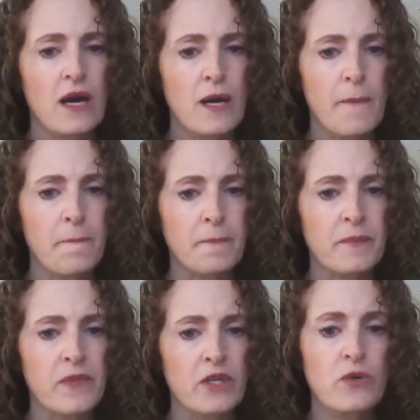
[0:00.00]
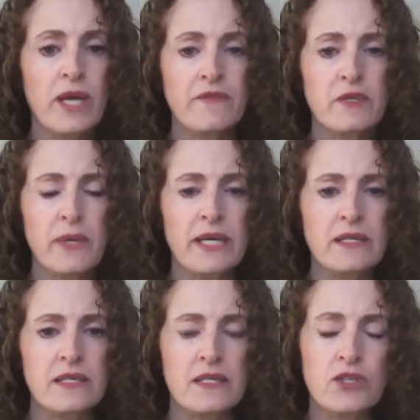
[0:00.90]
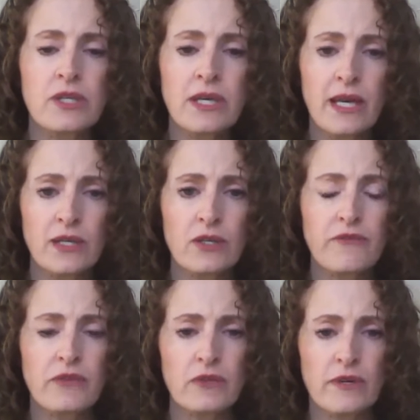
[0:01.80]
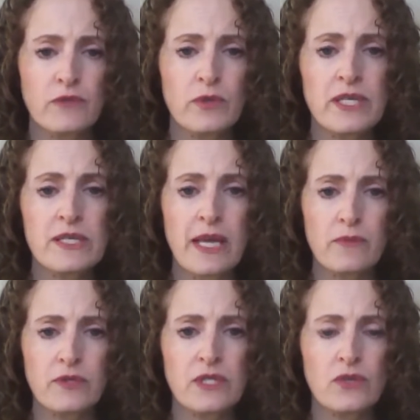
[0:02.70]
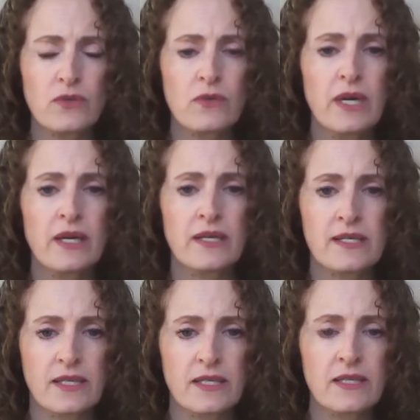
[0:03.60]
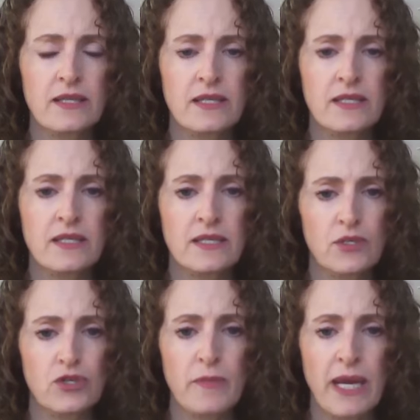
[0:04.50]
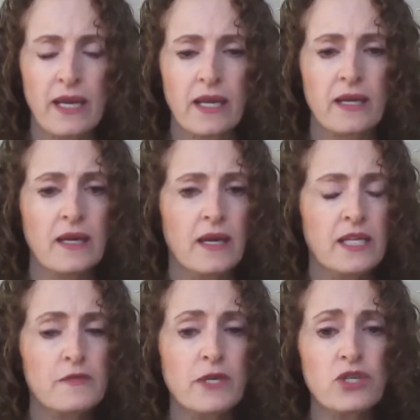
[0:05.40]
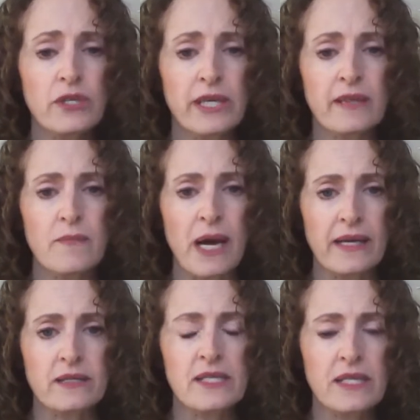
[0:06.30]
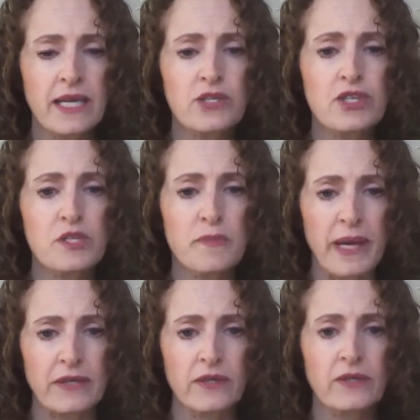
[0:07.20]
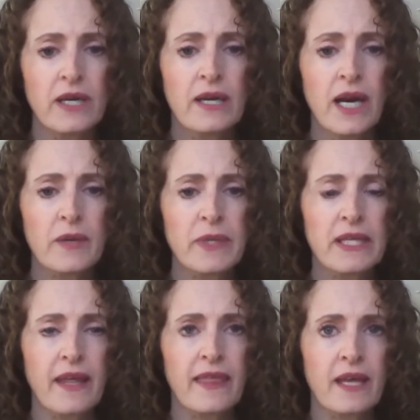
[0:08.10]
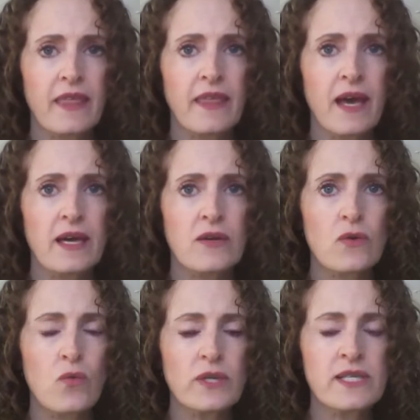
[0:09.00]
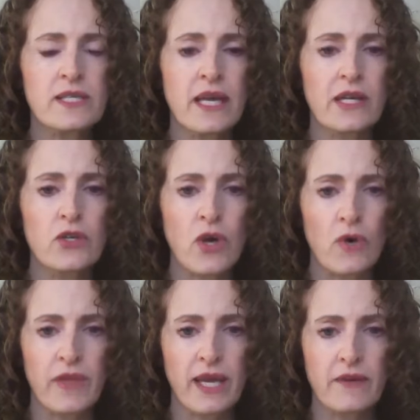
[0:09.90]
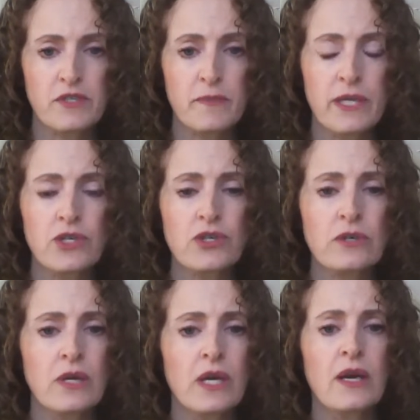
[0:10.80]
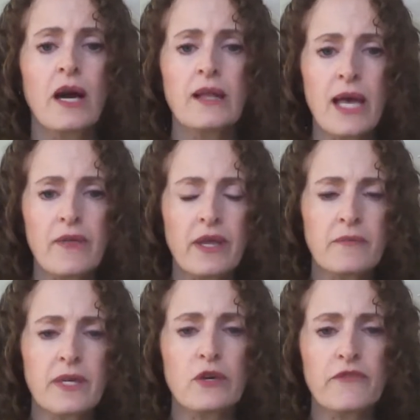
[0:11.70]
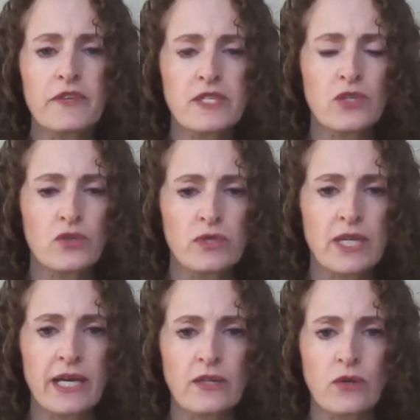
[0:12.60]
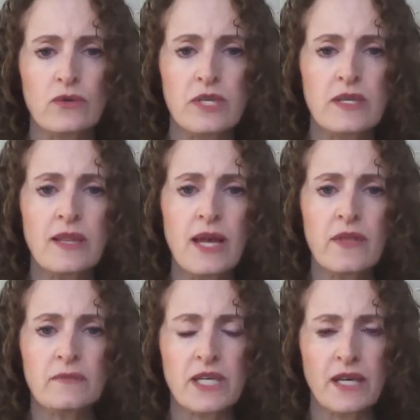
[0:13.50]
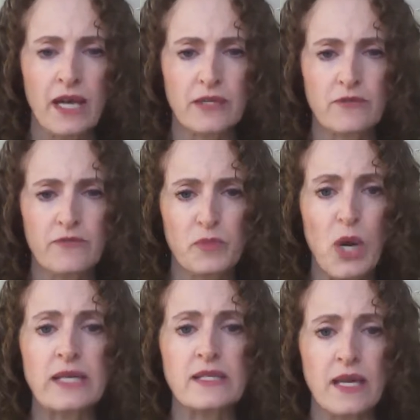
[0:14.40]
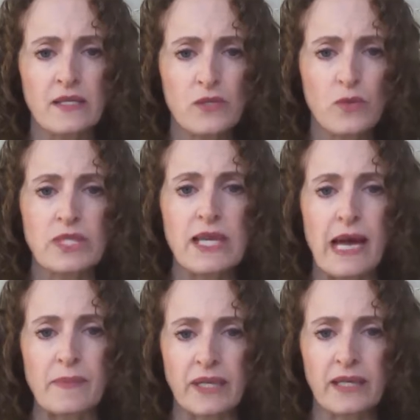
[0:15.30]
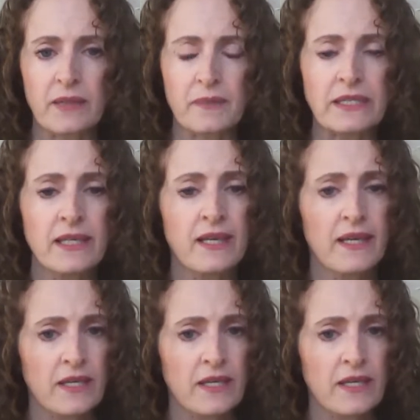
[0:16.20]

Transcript: You would have to make a decision. Again, if your loved one is able to assist in this decision making, especially in the mild stage, it's better. I think that once they know they have dementia, allow them, if it's a new diagnosis, allow them to kind of process what's happening.